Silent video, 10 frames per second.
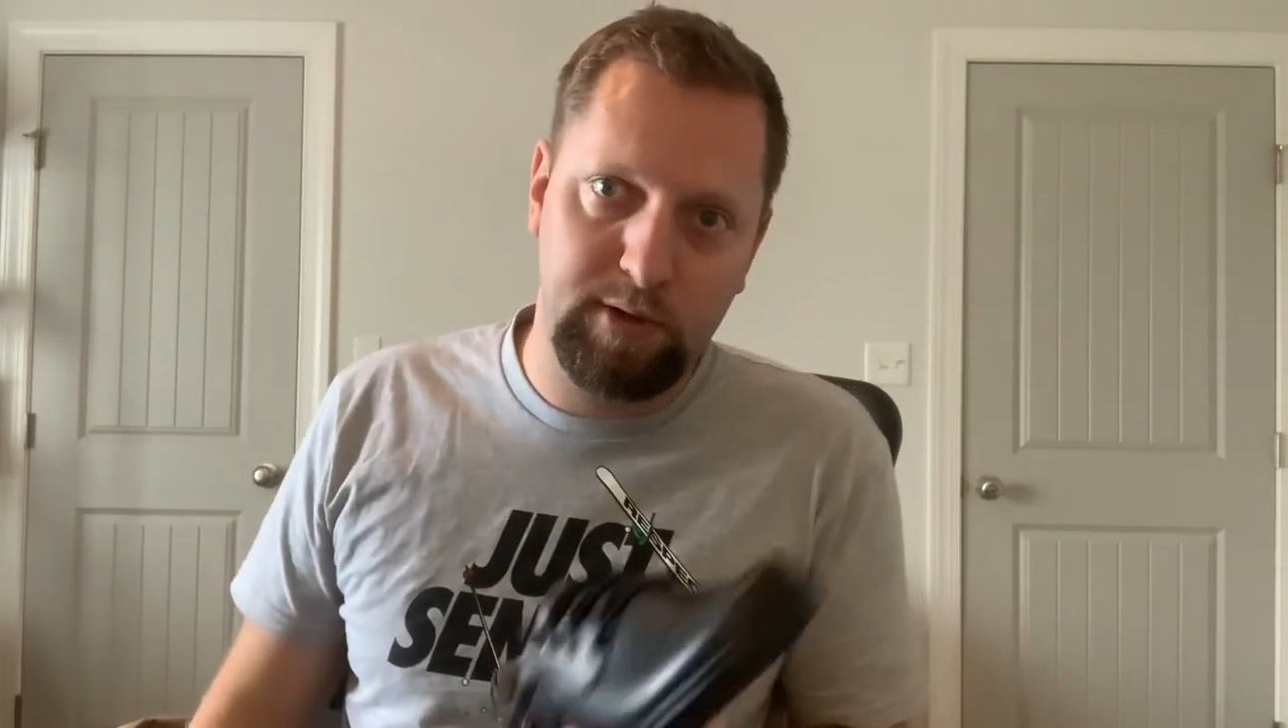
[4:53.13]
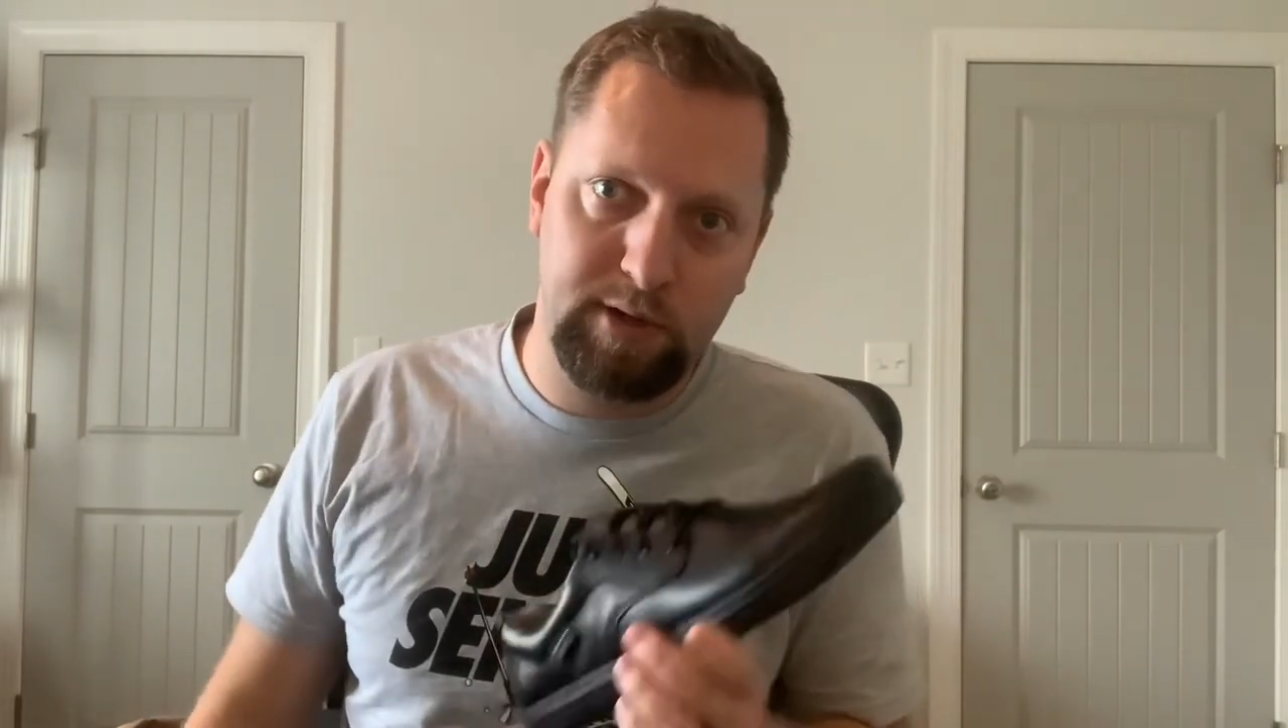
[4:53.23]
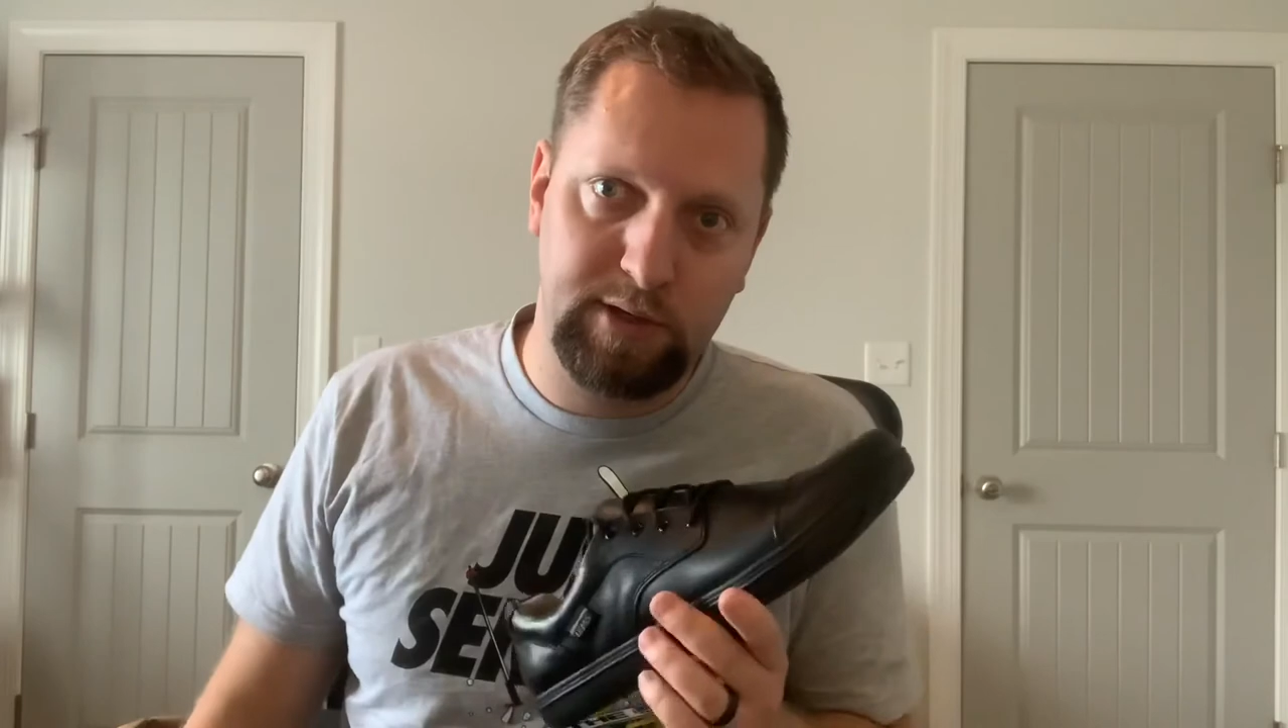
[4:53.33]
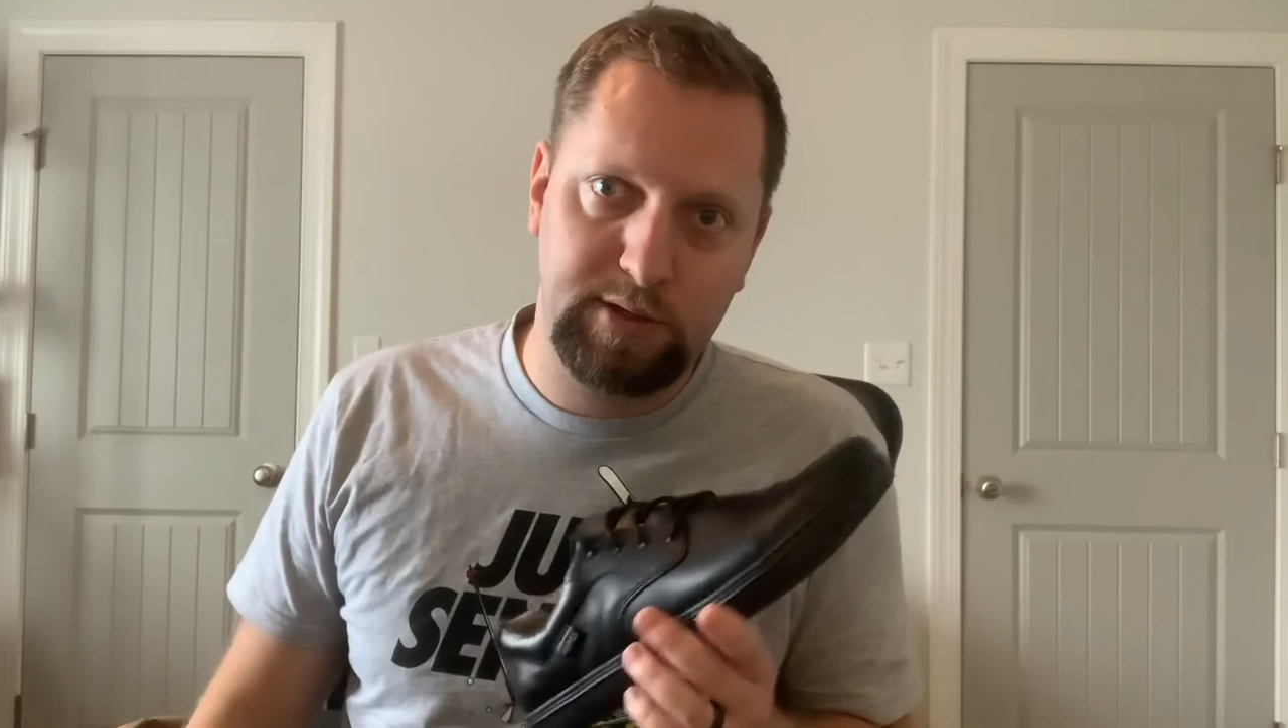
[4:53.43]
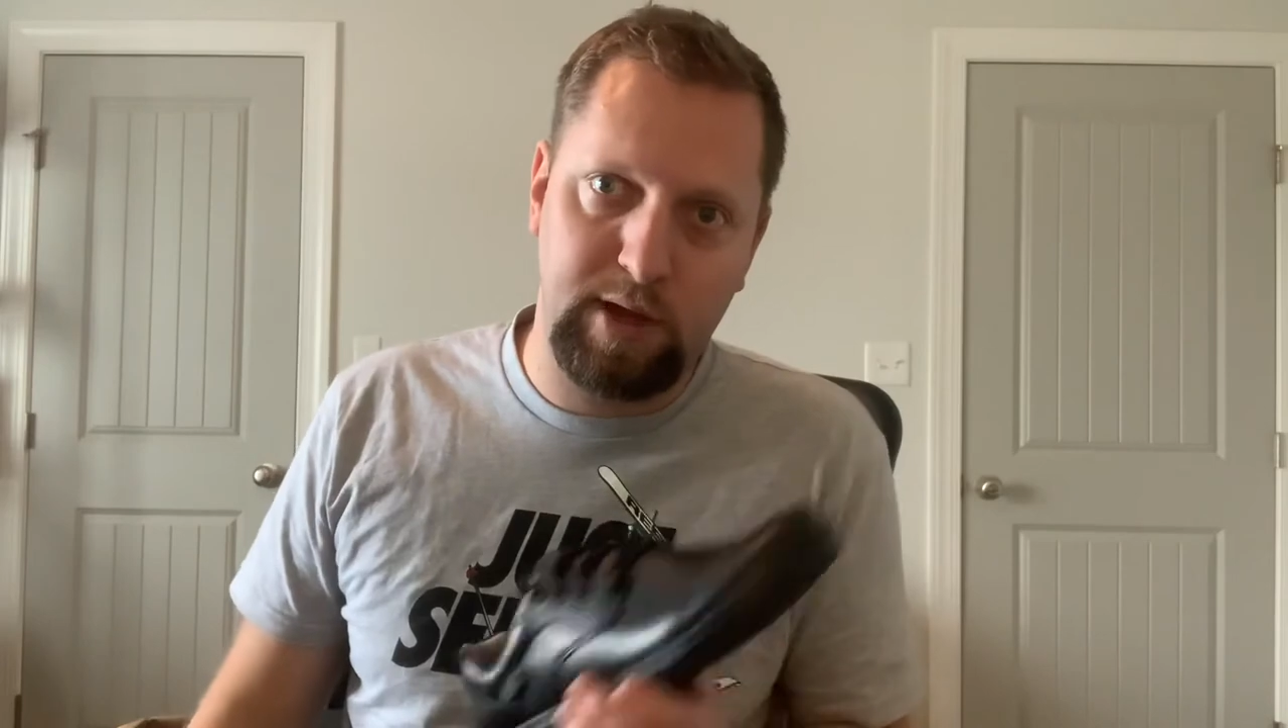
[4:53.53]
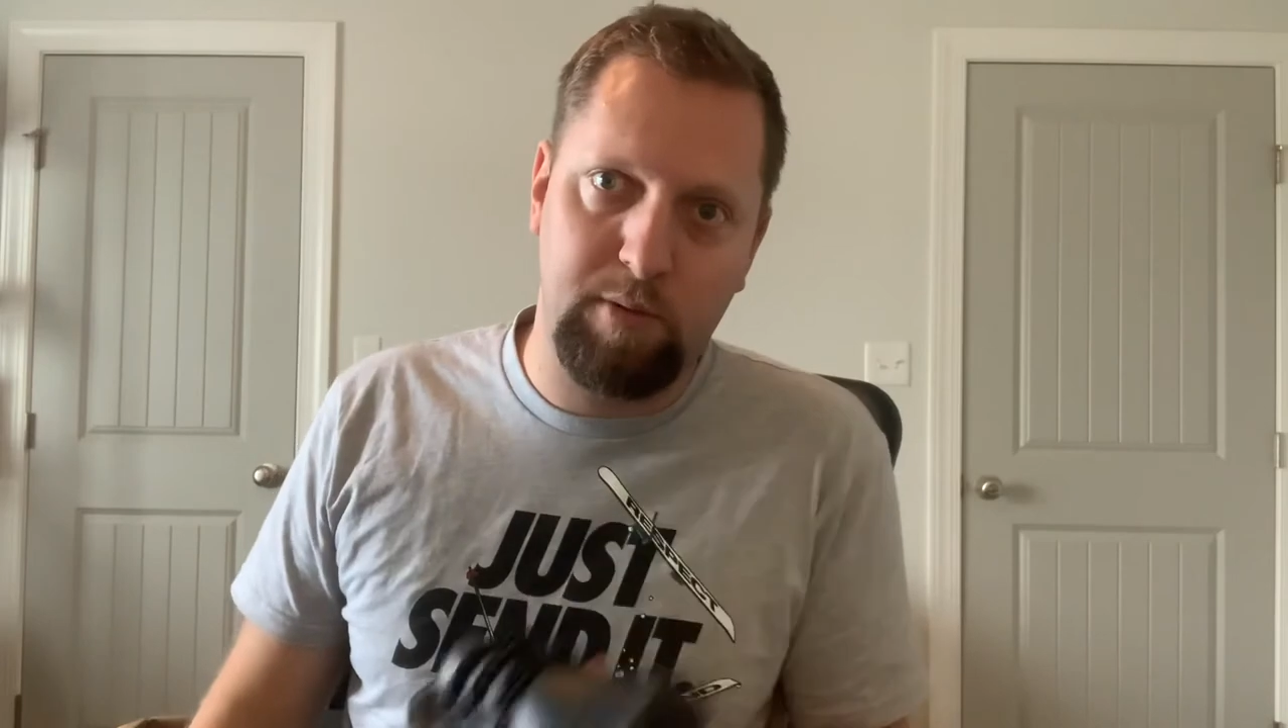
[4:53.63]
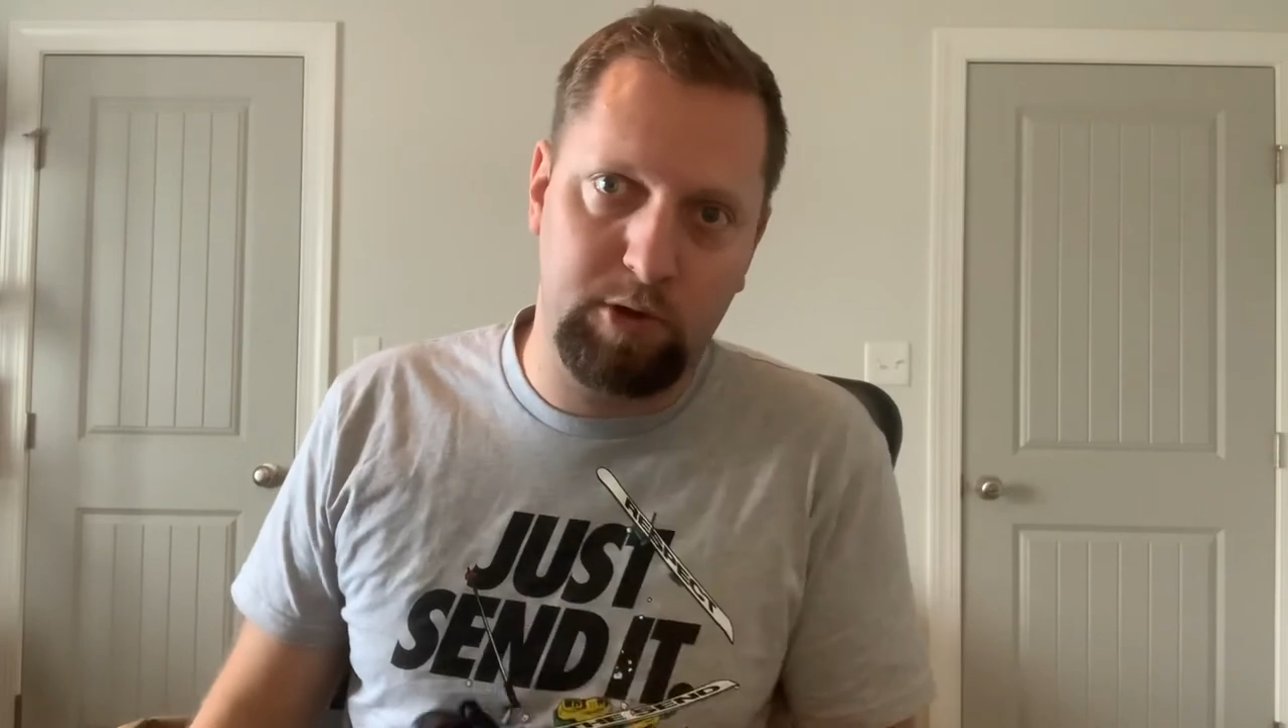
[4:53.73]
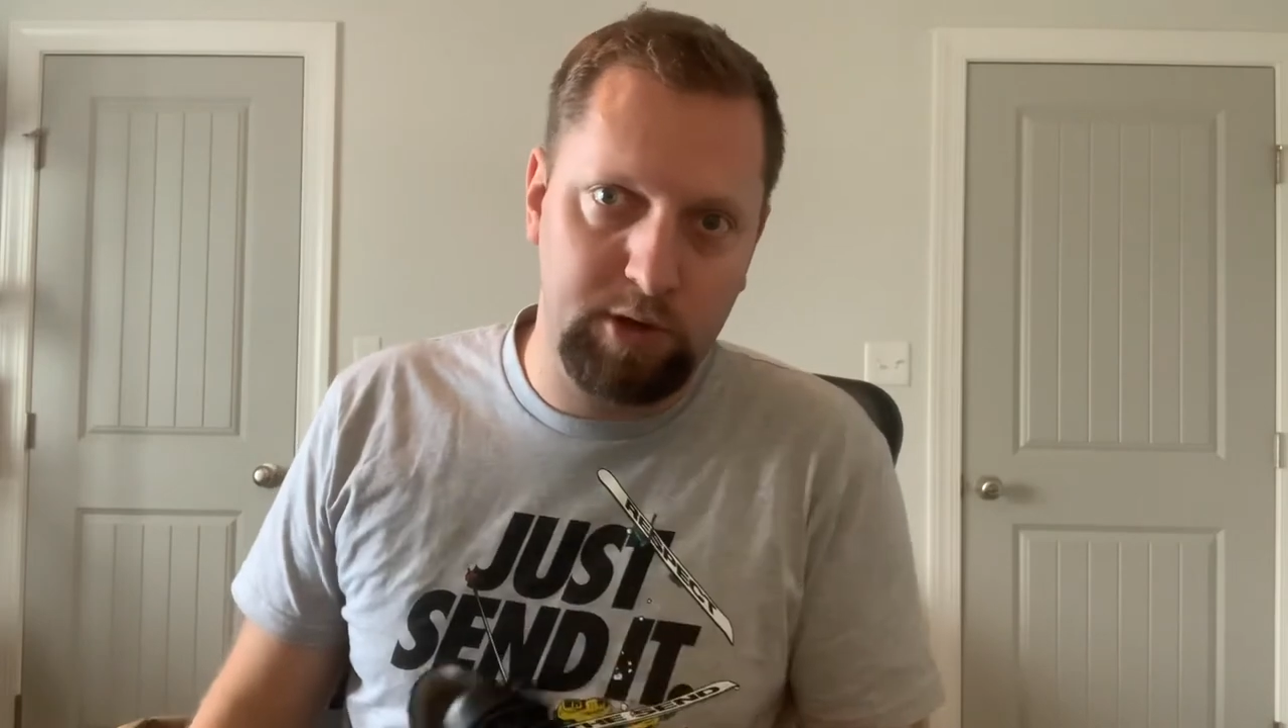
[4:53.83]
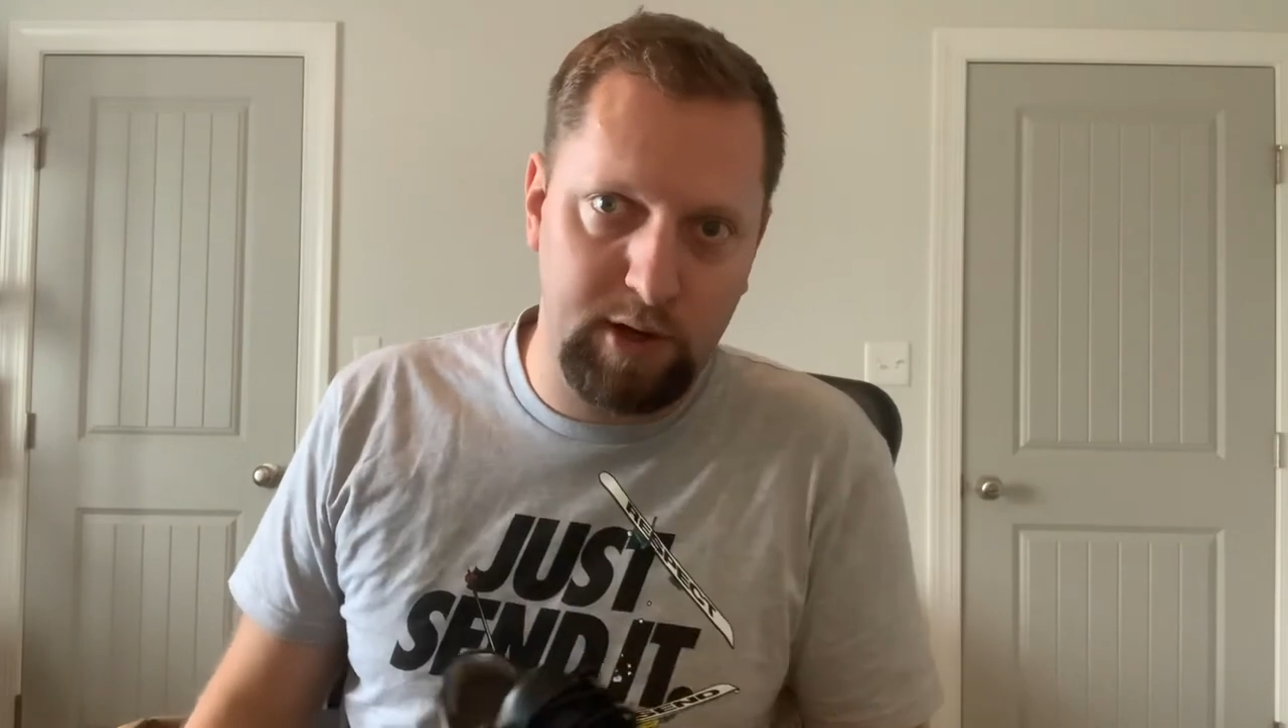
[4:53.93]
next time I'll try